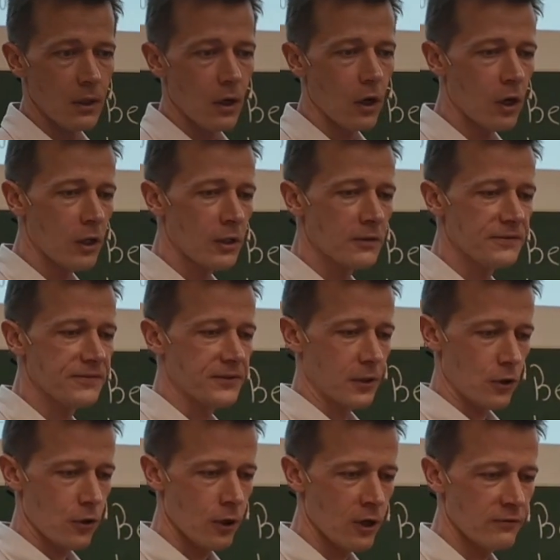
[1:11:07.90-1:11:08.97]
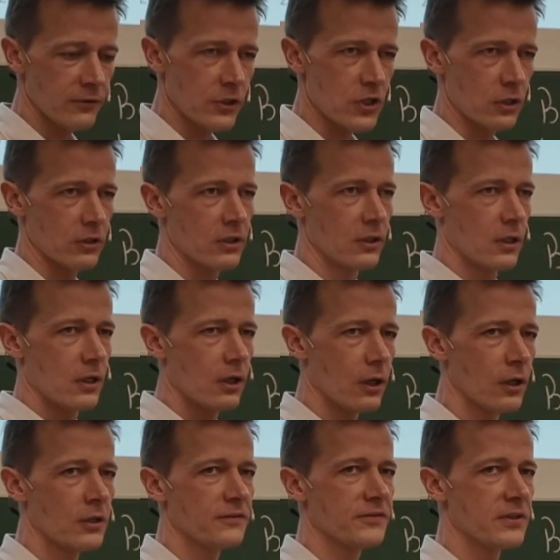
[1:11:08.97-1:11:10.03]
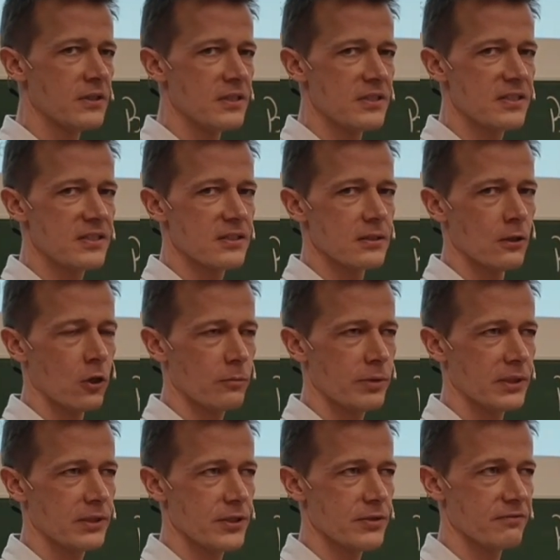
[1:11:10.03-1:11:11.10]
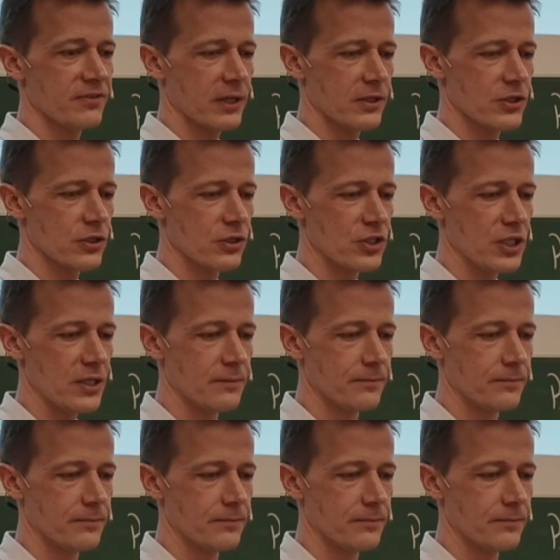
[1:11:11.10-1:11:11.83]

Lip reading: of the curvature of this log partition function g.